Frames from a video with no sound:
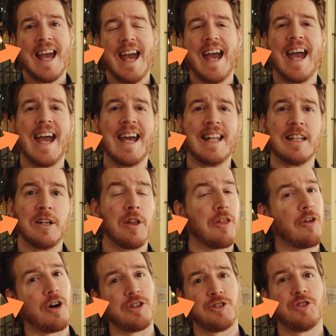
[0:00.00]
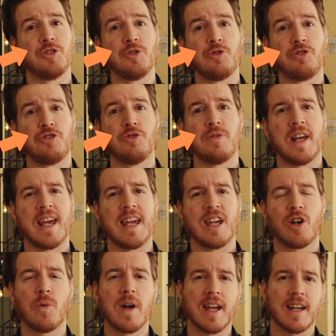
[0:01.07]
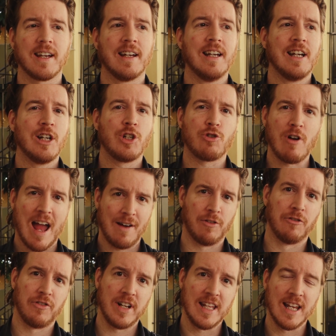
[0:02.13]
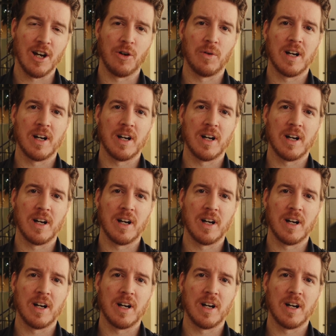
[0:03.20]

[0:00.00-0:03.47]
and thought to shoot a quick travel video.